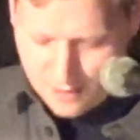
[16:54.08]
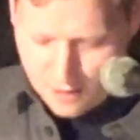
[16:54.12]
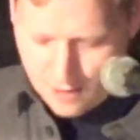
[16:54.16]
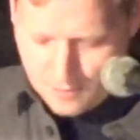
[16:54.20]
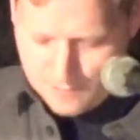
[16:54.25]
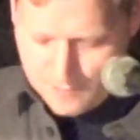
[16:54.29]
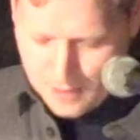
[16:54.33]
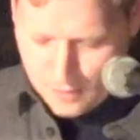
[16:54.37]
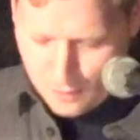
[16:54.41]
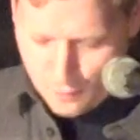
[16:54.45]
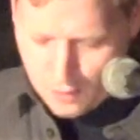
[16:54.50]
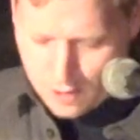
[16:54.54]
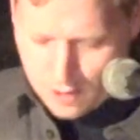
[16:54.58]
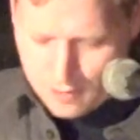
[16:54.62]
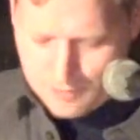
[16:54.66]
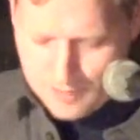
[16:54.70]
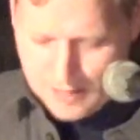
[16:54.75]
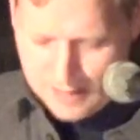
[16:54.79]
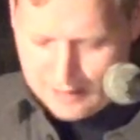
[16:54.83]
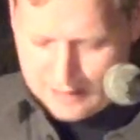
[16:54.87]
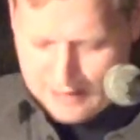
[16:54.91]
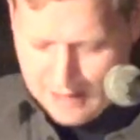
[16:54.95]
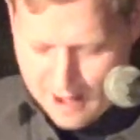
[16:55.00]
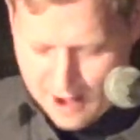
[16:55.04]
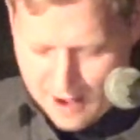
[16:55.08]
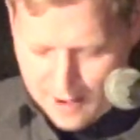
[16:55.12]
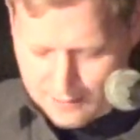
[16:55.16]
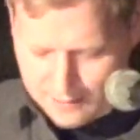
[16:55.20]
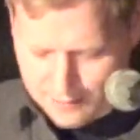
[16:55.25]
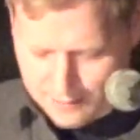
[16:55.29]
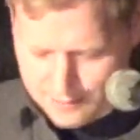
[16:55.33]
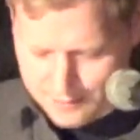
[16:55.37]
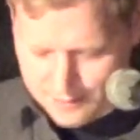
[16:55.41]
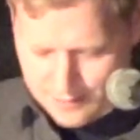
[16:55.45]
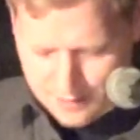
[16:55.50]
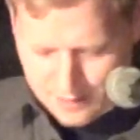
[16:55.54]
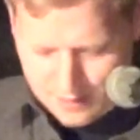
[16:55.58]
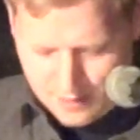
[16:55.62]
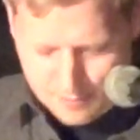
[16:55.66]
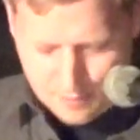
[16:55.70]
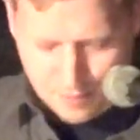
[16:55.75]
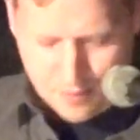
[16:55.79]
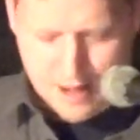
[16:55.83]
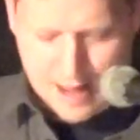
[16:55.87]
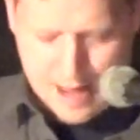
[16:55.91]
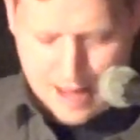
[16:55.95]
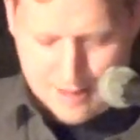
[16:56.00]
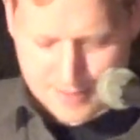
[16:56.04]
all been one big character study,
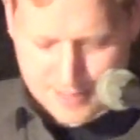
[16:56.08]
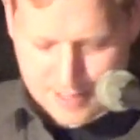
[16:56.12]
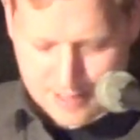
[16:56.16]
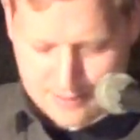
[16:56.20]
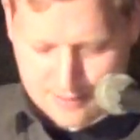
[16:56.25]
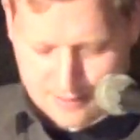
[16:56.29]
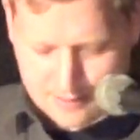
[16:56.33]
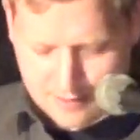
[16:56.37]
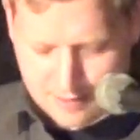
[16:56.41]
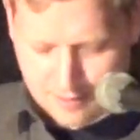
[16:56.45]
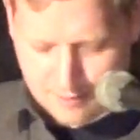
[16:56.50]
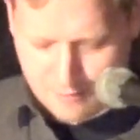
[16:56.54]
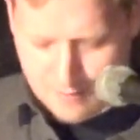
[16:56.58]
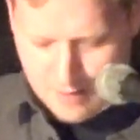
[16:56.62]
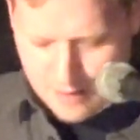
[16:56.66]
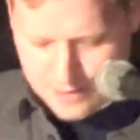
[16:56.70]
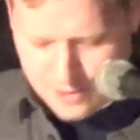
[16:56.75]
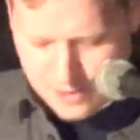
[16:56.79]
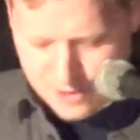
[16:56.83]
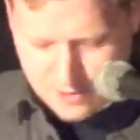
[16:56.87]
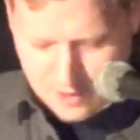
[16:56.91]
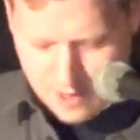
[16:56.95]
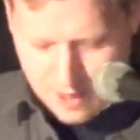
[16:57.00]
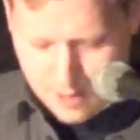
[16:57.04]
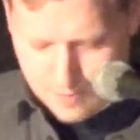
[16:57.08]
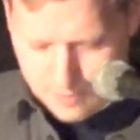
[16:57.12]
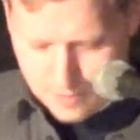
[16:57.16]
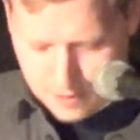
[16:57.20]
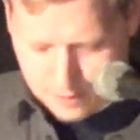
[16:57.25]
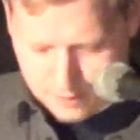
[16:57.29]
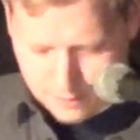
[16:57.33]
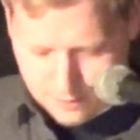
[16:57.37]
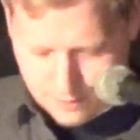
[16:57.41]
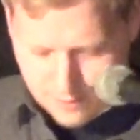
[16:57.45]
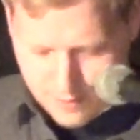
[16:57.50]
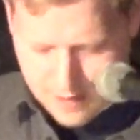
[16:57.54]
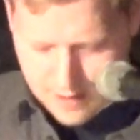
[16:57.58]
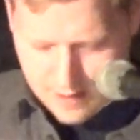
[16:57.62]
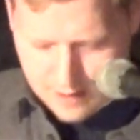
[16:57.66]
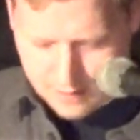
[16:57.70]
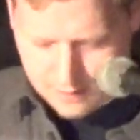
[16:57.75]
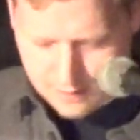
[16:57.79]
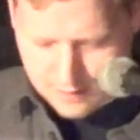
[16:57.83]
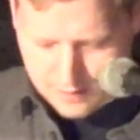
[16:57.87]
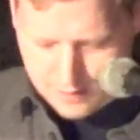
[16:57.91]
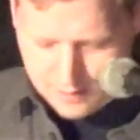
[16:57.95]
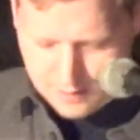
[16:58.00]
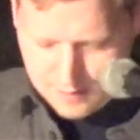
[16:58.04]
perhaps I'd done a rush job on Craig.
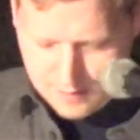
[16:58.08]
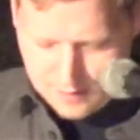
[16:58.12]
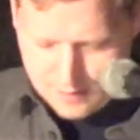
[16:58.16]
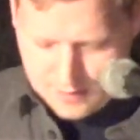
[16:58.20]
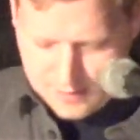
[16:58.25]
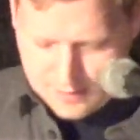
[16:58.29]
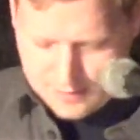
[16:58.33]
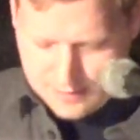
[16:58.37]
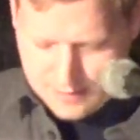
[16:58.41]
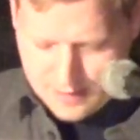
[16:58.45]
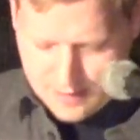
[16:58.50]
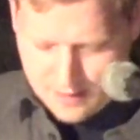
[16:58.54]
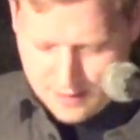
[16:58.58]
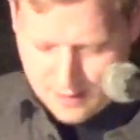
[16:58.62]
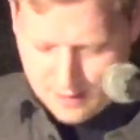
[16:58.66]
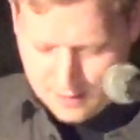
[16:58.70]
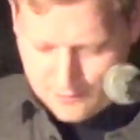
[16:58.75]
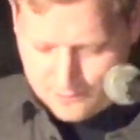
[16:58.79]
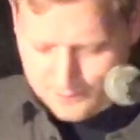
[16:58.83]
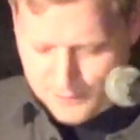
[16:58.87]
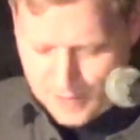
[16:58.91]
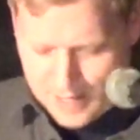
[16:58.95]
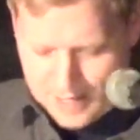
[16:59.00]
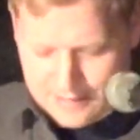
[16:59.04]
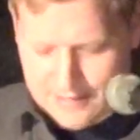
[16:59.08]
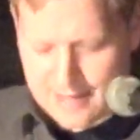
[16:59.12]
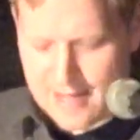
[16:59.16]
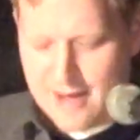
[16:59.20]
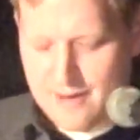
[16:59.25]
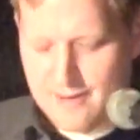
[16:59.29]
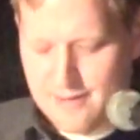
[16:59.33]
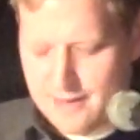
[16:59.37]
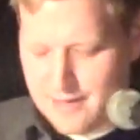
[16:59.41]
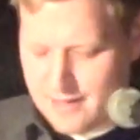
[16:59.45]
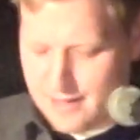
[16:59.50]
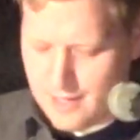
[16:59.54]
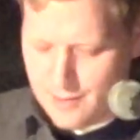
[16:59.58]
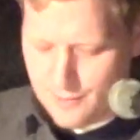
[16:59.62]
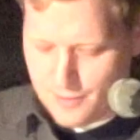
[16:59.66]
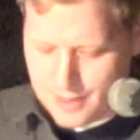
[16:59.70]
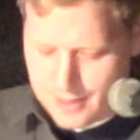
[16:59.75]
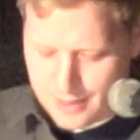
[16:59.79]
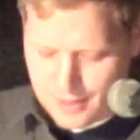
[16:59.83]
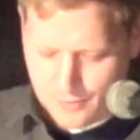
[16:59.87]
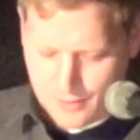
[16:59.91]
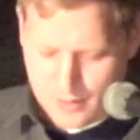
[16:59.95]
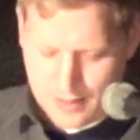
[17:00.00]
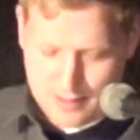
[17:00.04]
Still, I doubted that he
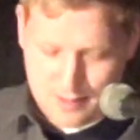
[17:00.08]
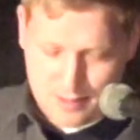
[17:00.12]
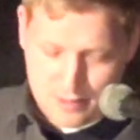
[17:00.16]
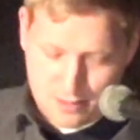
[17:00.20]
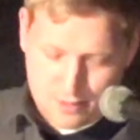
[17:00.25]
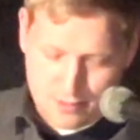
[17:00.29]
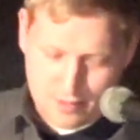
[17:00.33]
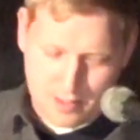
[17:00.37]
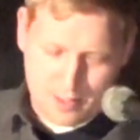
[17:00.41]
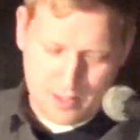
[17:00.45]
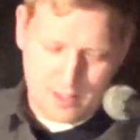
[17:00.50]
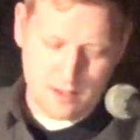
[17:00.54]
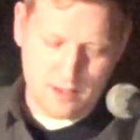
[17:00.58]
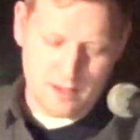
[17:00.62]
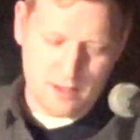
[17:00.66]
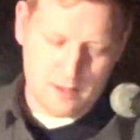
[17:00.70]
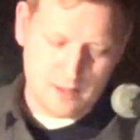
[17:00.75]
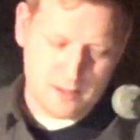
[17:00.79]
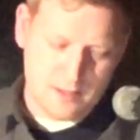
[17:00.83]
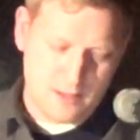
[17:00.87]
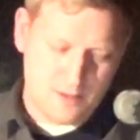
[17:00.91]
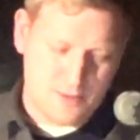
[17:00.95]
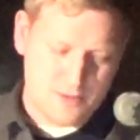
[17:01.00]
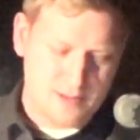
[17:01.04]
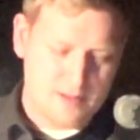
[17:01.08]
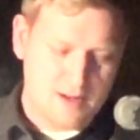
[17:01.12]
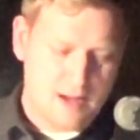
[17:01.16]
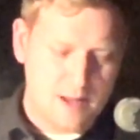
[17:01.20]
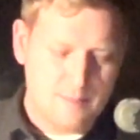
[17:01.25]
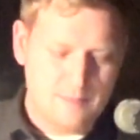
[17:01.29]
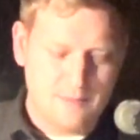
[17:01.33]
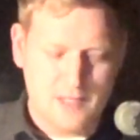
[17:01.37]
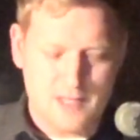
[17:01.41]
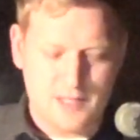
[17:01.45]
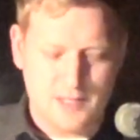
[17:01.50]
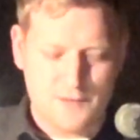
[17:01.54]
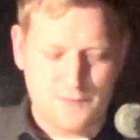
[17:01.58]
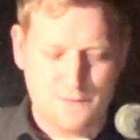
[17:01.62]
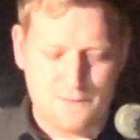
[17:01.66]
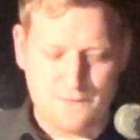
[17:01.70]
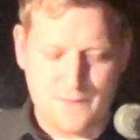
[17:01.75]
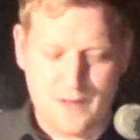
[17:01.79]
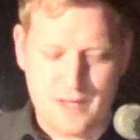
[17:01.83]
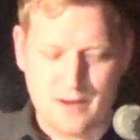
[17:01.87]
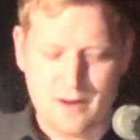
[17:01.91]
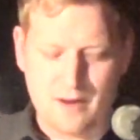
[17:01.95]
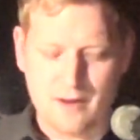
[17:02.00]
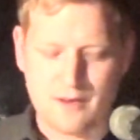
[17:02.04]
would squeeze the trigger. There was an obvious
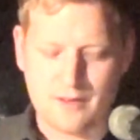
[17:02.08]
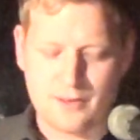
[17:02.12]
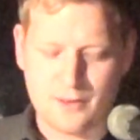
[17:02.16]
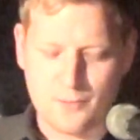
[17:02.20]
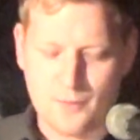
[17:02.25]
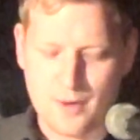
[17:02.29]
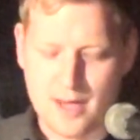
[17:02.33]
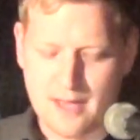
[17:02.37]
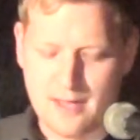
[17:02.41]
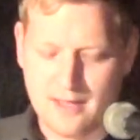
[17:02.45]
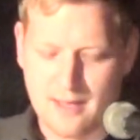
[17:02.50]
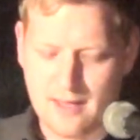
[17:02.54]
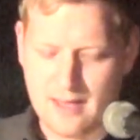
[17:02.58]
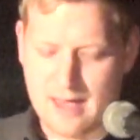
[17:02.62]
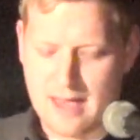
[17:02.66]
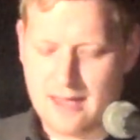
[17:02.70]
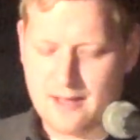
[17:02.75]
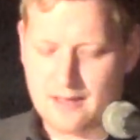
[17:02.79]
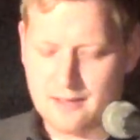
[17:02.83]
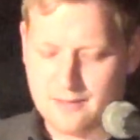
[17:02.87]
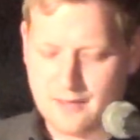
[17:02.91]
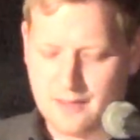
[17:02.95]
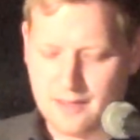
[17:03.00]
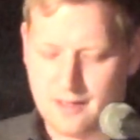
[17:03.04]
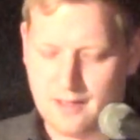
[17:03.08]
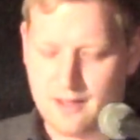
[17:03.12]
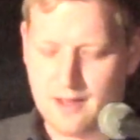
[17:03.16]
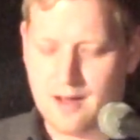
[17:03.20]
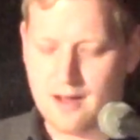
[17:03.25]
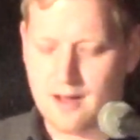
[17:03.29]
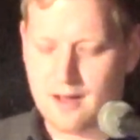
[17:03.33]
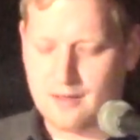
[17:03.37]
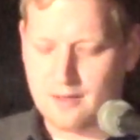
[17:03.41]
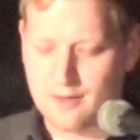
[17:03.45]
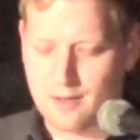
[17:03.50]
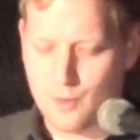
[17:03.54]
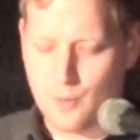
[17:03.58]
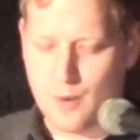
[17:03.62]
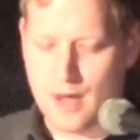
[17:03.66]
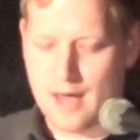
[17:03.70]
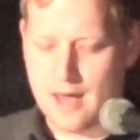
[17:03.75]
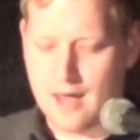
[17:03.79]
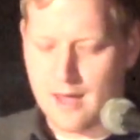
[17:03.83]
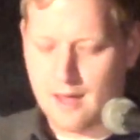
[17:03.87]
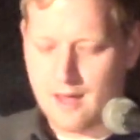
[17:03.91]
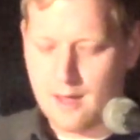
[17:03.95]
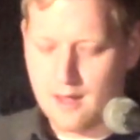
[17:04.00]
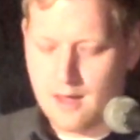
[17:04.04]
fear in the way he handled the gun, the
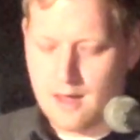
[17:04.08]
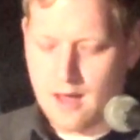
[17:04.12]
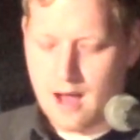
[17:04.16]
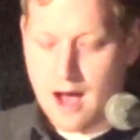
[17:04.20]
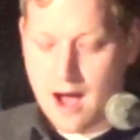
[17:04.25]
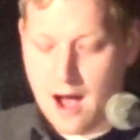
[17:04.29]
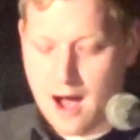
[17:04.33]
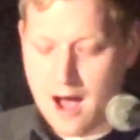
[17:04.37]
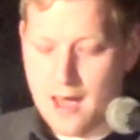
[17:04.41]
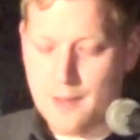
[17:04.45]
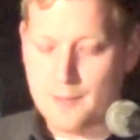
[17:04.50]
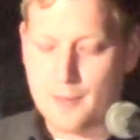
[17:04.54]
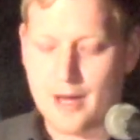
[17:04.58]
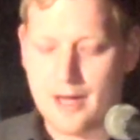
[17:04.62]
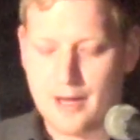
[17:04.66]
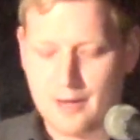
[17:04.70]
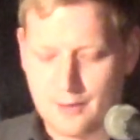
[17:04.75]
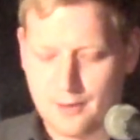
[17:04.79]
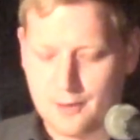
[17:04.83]
way I might